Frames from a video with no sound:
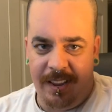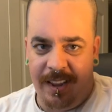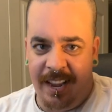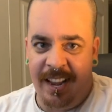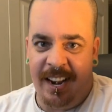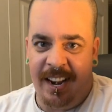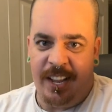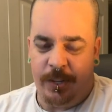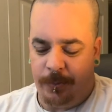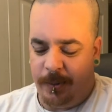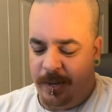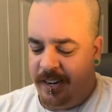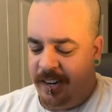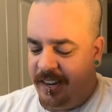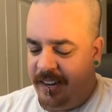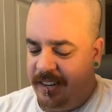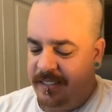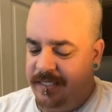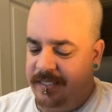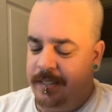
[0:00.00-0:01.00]
it is what
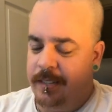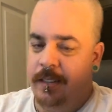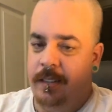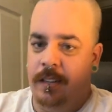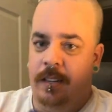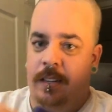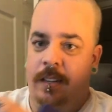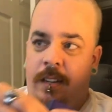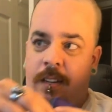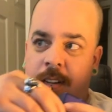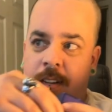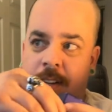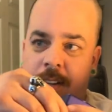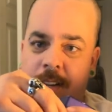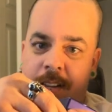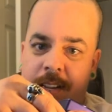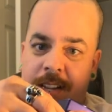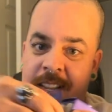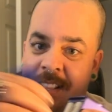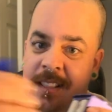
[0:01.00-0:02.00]
it is.
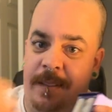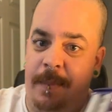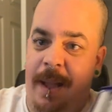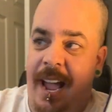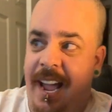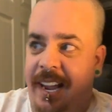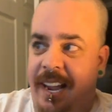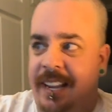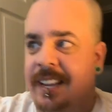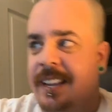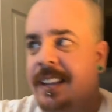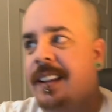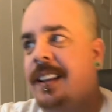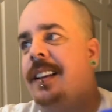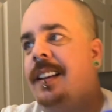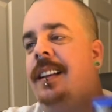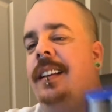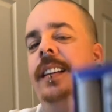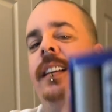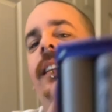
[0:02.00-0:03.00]
In the back,
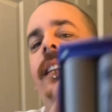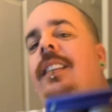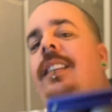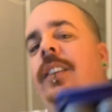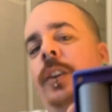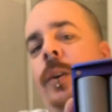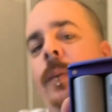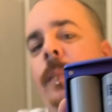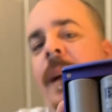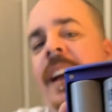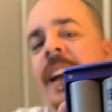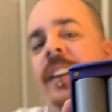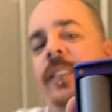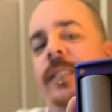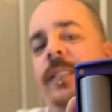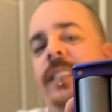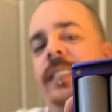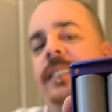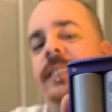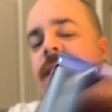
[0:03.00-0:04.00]
your
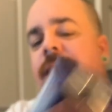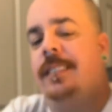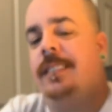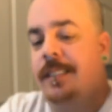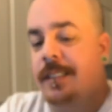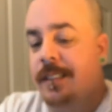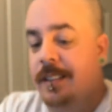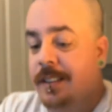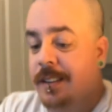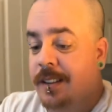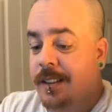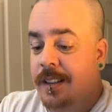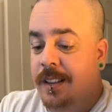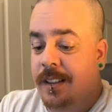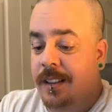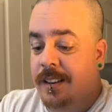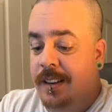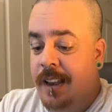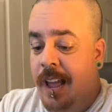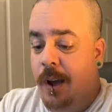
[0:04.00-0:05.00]
batteries.
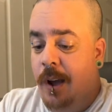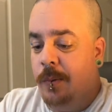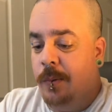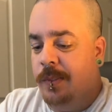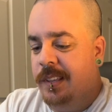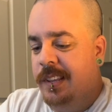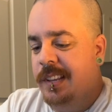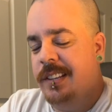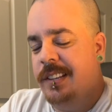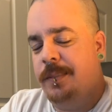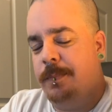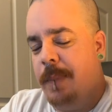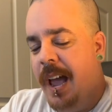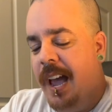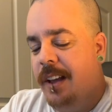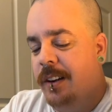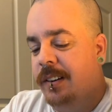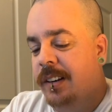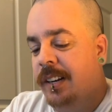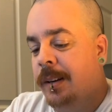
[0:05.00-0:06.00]
Now, these
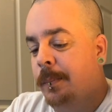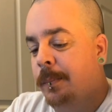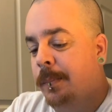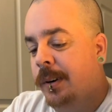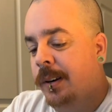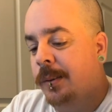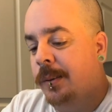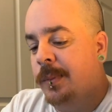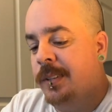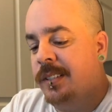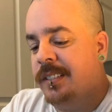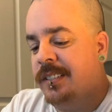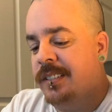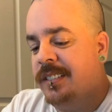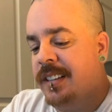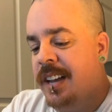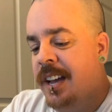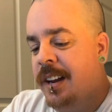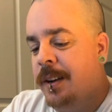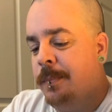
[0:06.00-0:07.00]
battery compartments
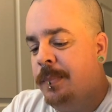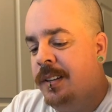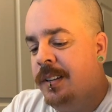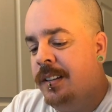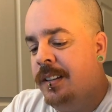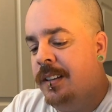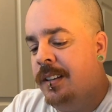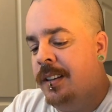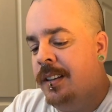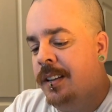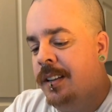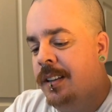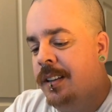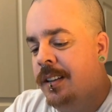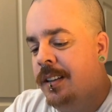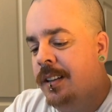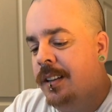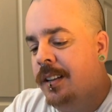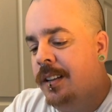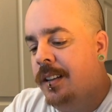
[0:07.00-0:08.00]
has got to be
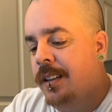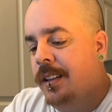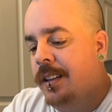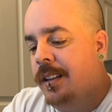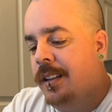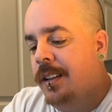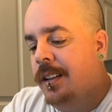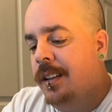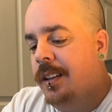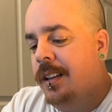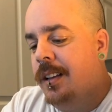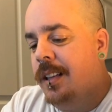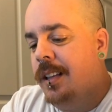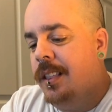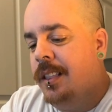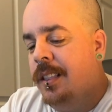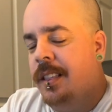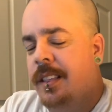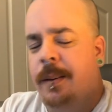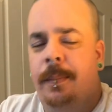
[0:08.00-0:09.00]

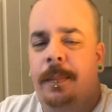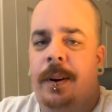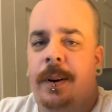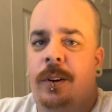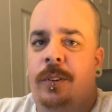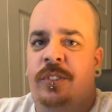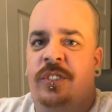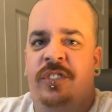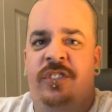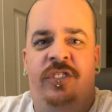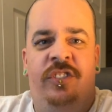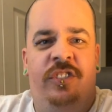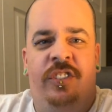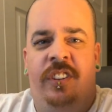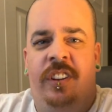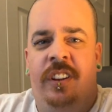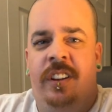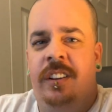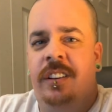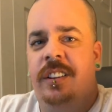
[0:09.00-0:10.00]
the most
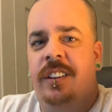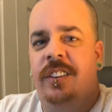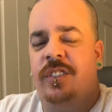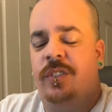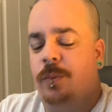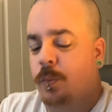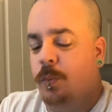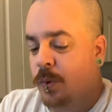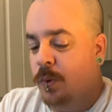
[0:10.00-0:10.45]
genius